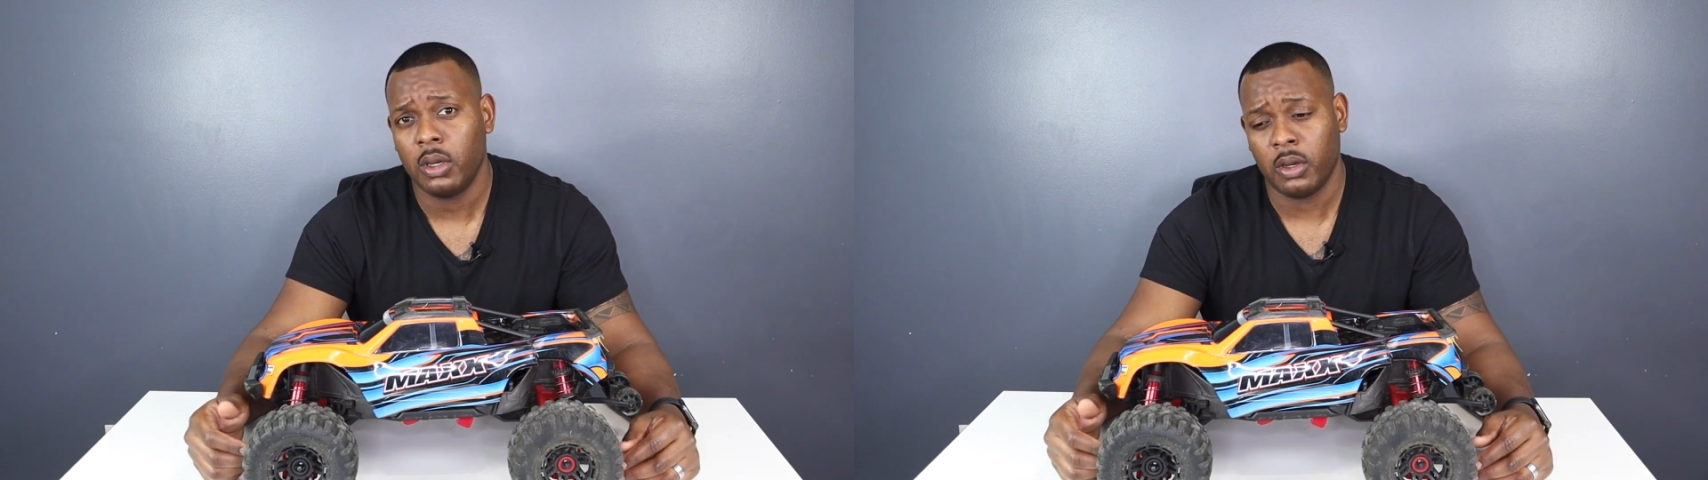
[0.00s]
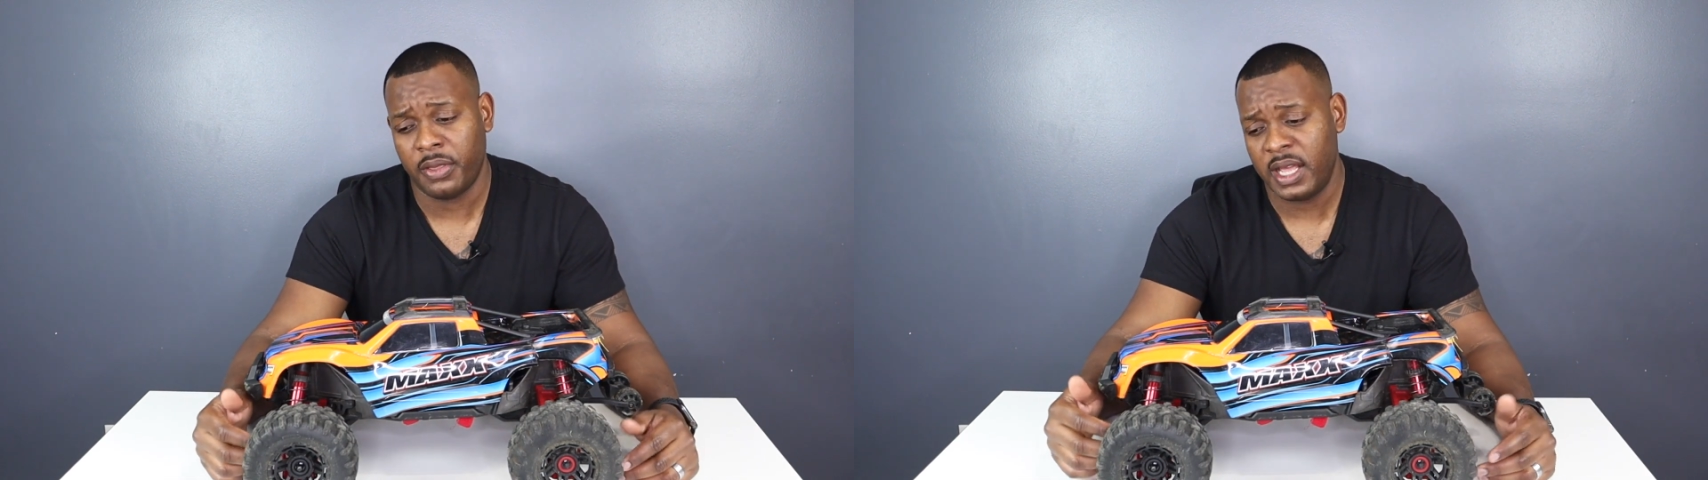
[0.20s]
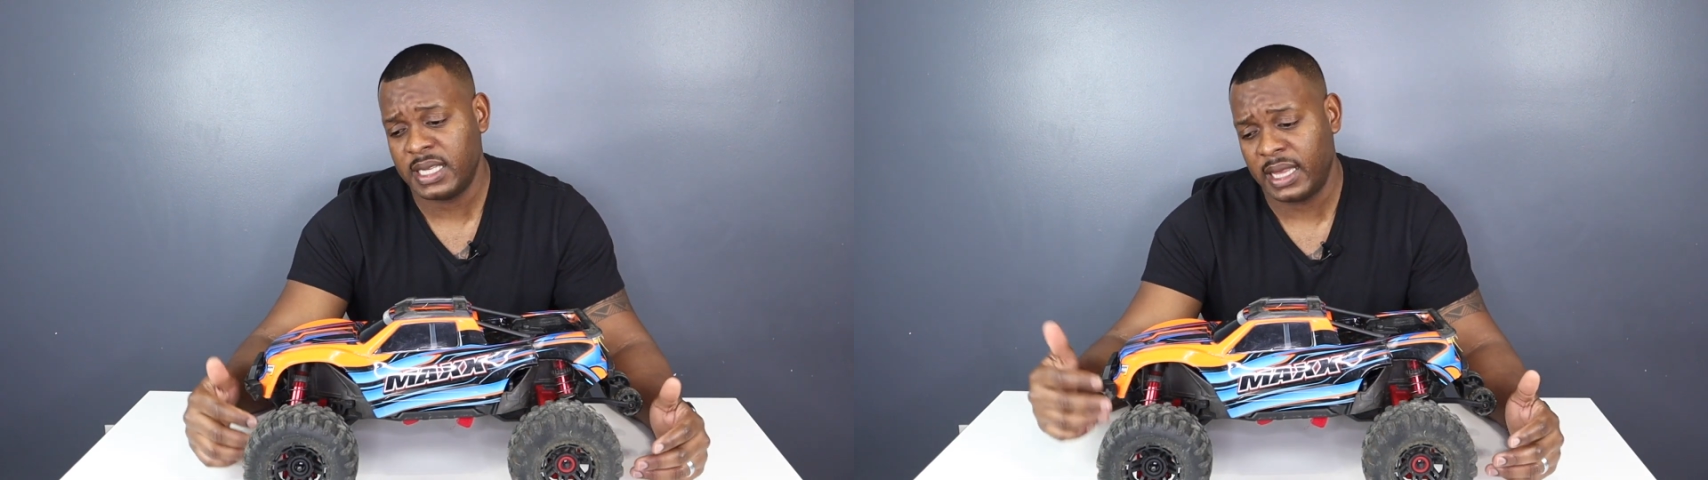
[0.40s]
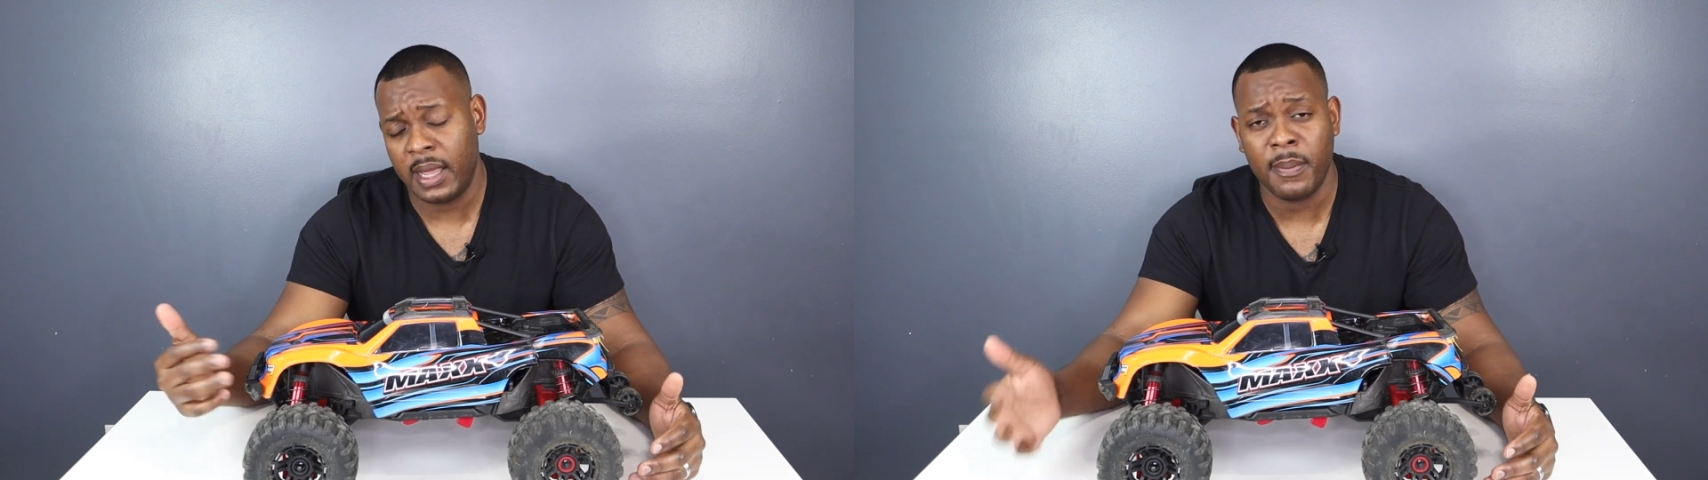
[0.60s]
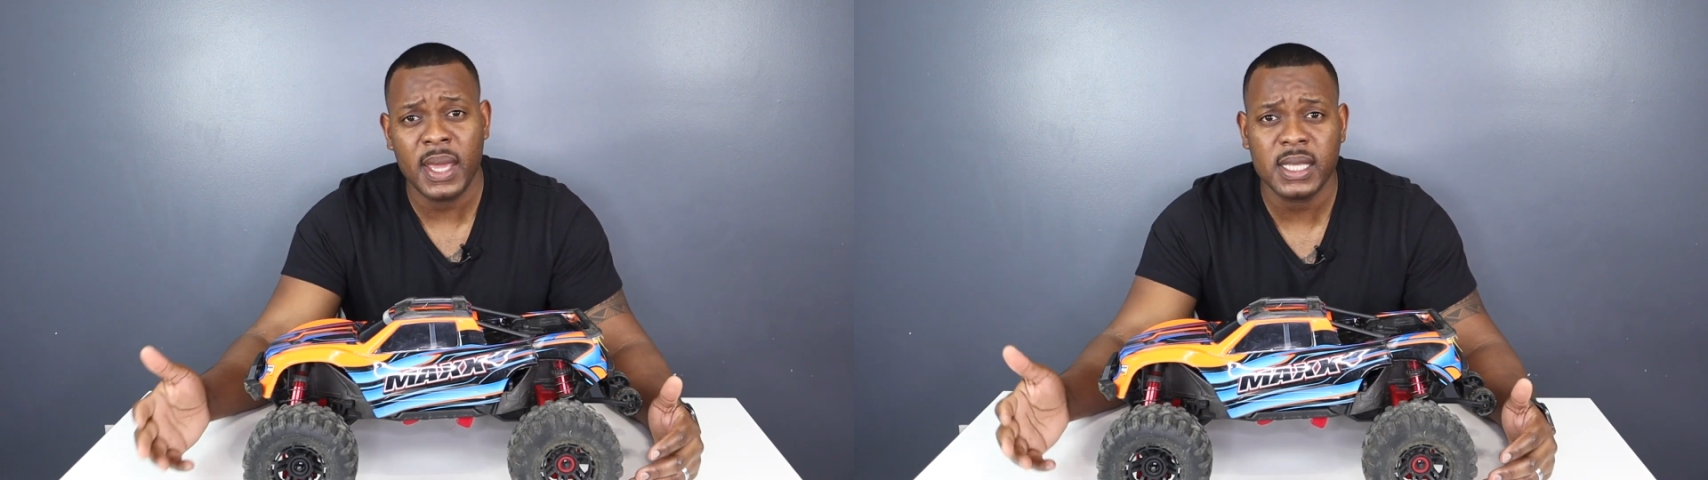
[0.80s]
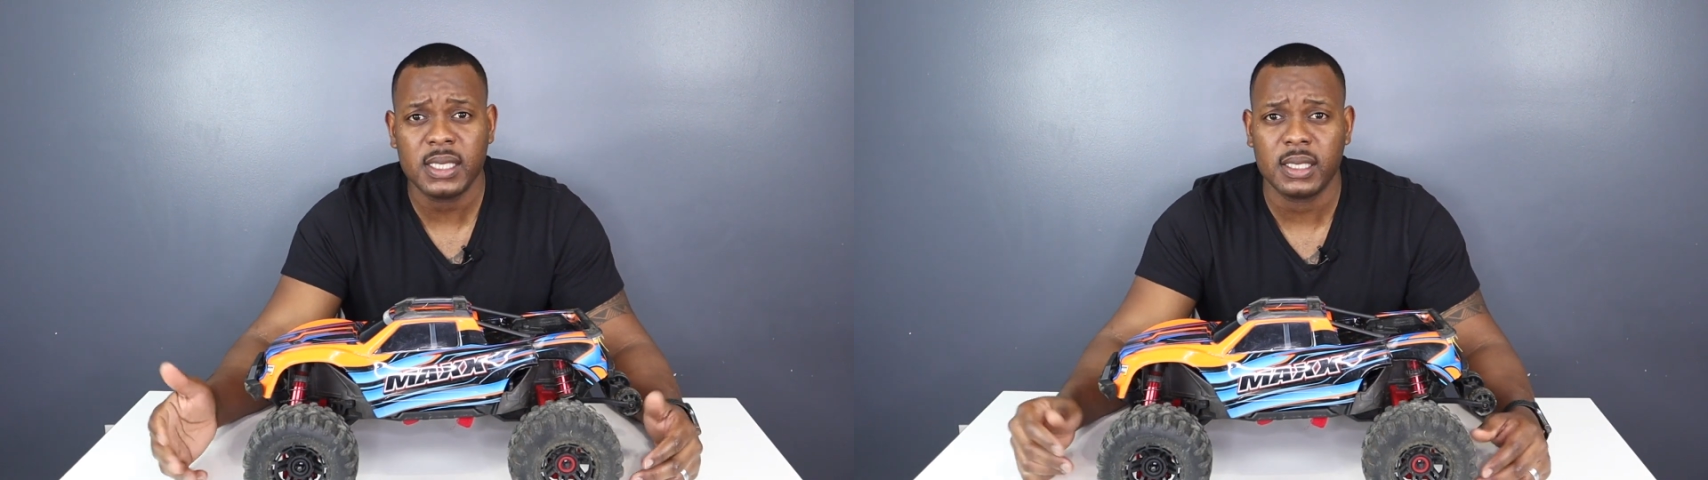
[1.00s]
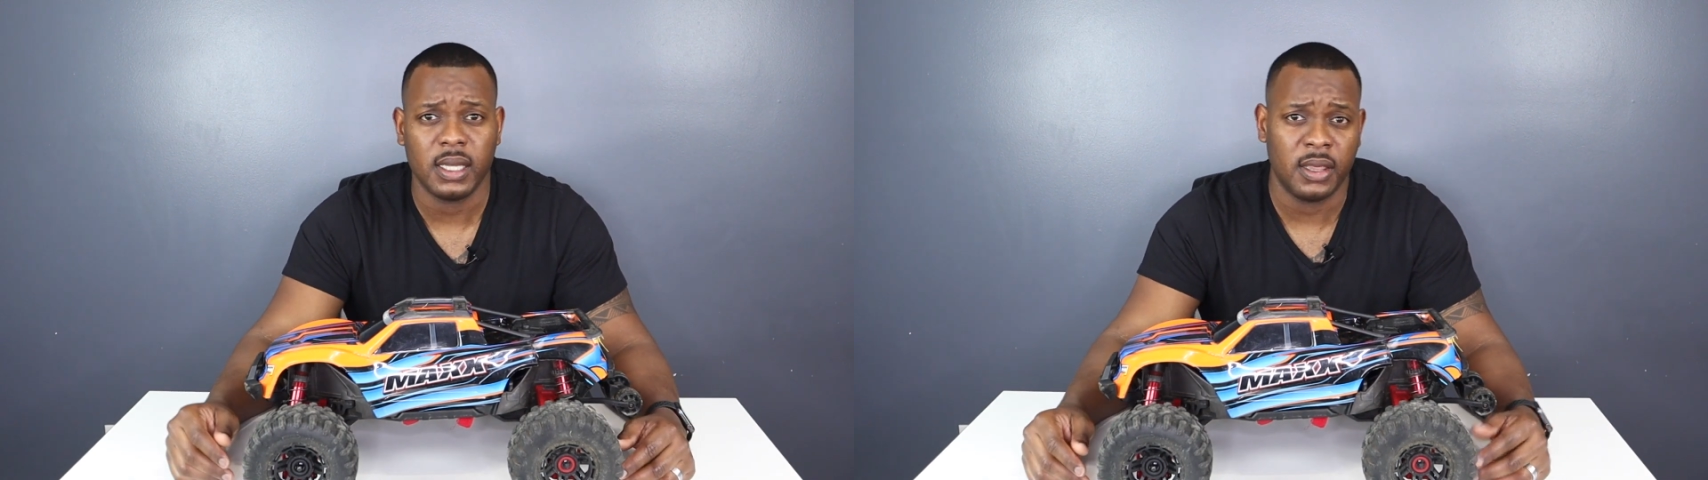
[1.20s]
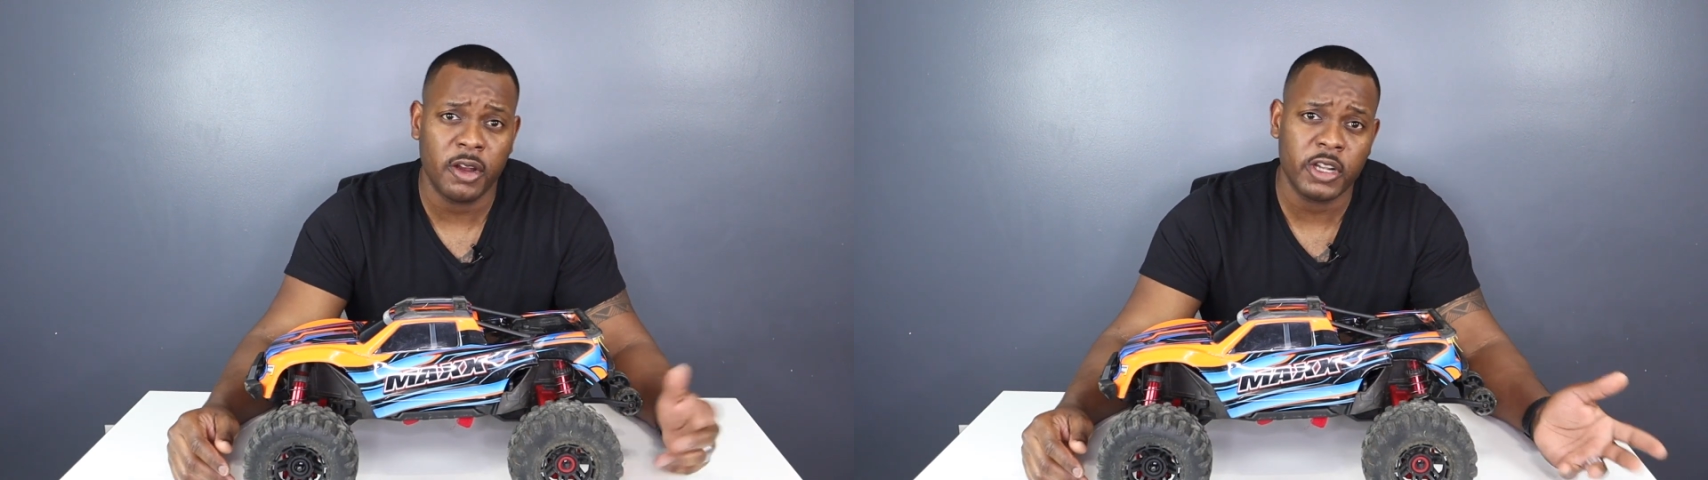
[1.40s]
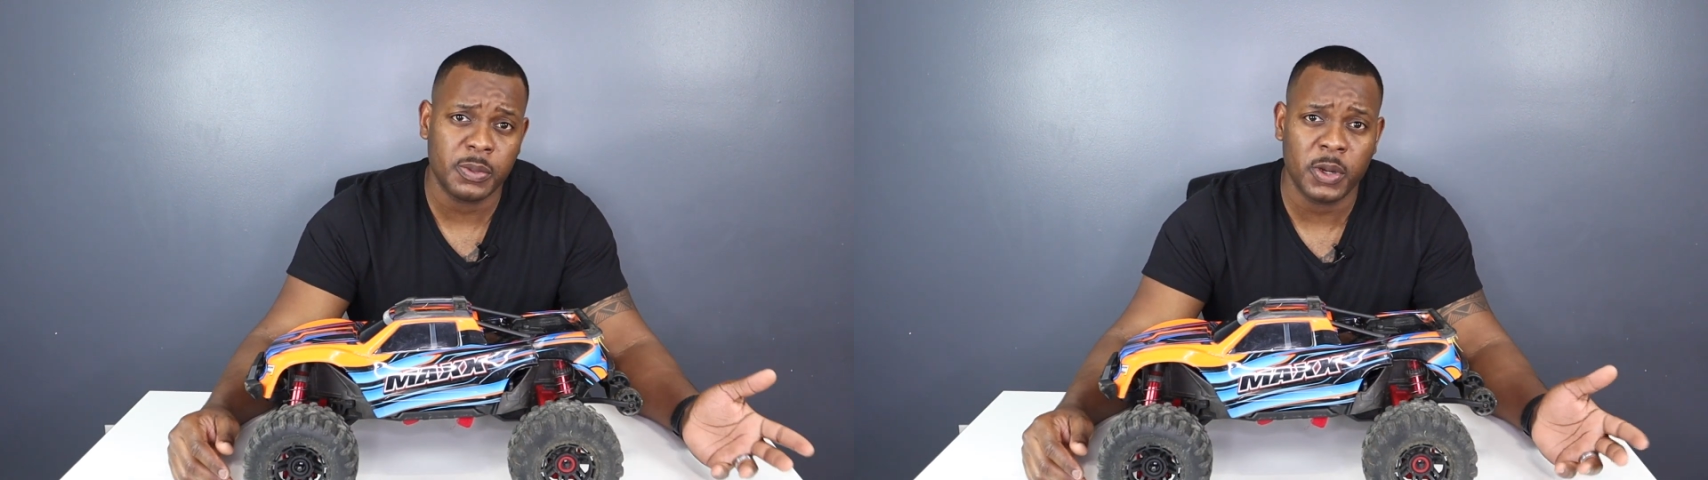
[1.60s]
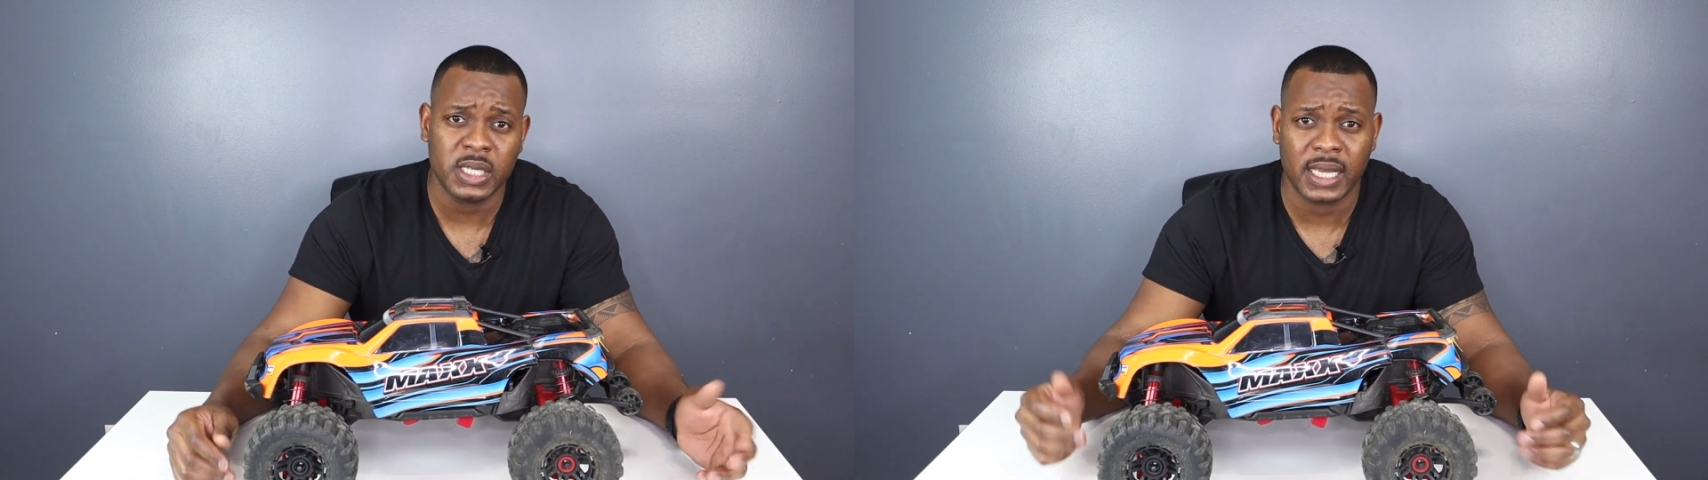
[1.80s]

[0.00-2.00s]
or things that they missed in their experience.